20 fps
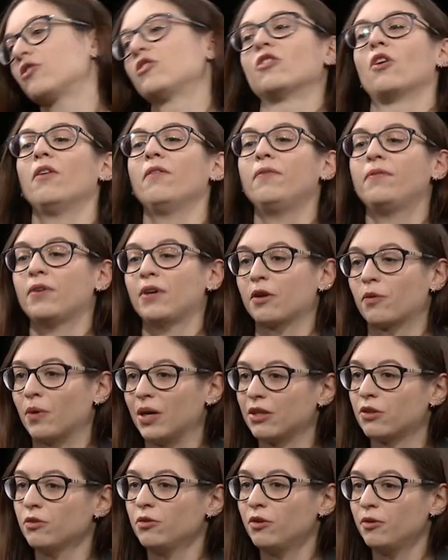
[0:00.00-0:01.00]
solve for a
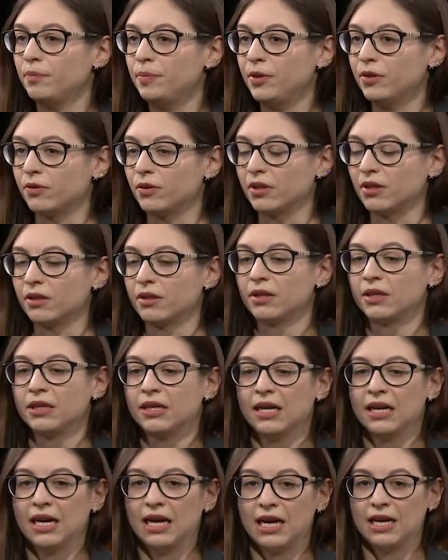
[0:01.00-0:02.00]
quantum computer,
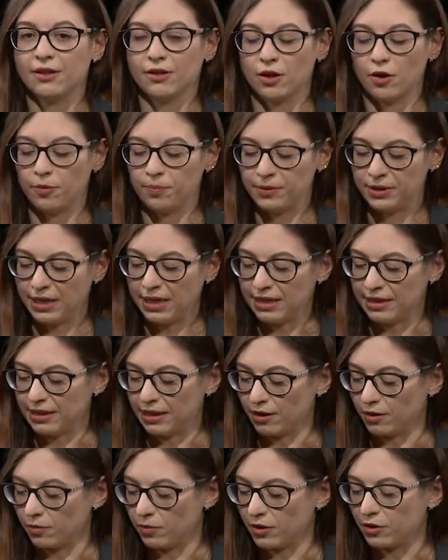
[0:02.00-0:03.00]
and
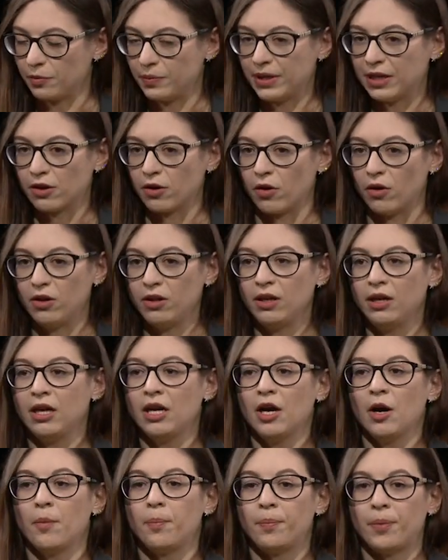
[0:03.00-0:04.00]
obtaining what we
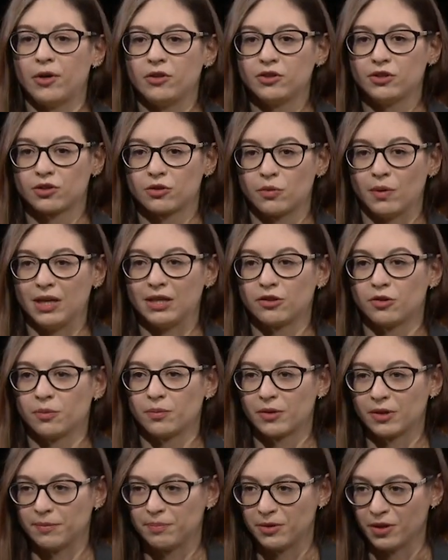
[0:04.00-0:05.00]
call post-quantum
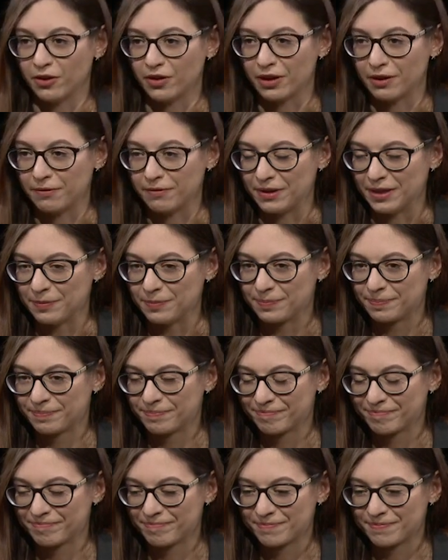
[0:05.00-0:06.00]
cryptography.
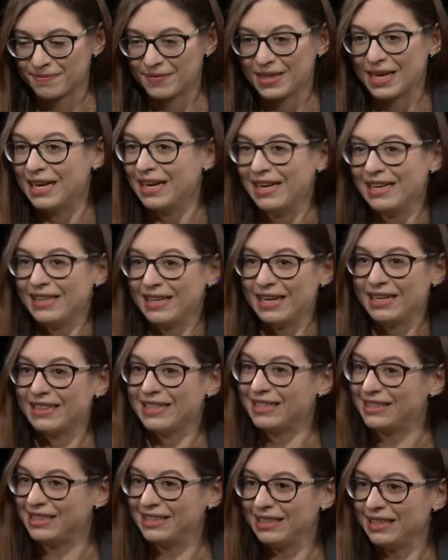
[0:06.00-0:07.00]
And, and
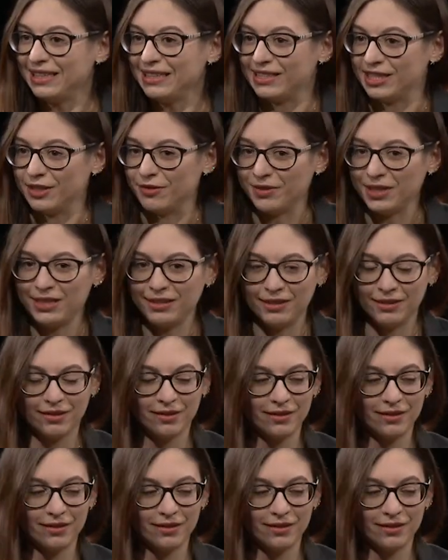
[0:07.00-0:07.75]
that's easy, right?